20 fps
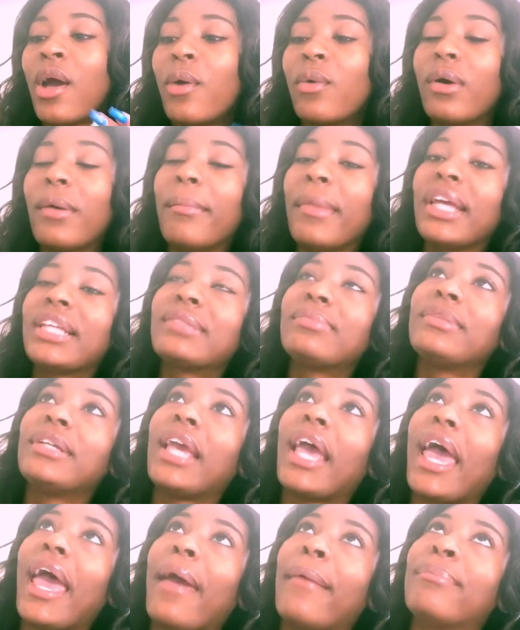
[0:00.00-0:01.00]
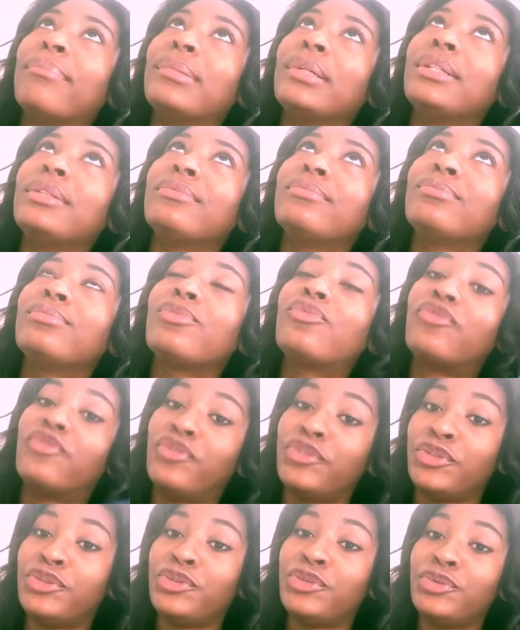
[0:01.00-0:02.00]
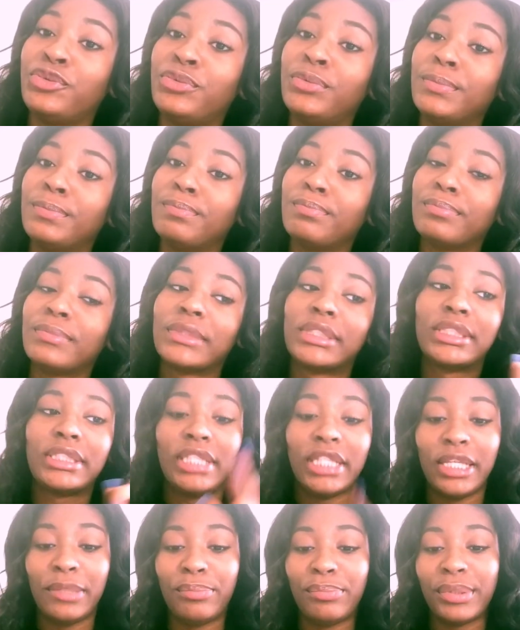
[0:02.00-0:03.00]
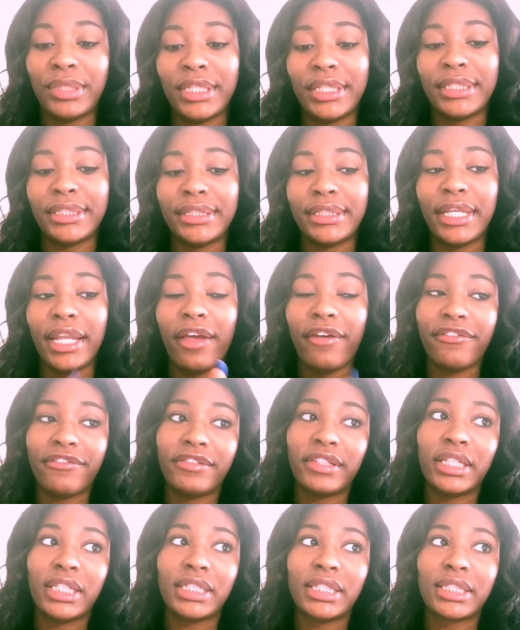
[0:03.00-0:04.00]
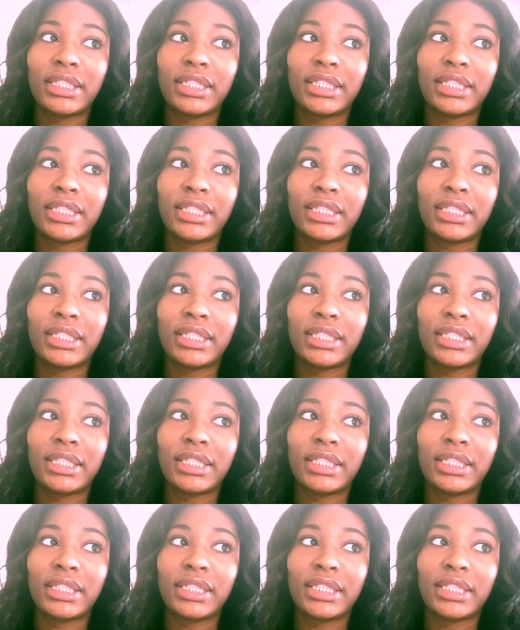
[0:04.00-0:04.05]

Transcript: What makes me happy? Food, sleeping, Netflix,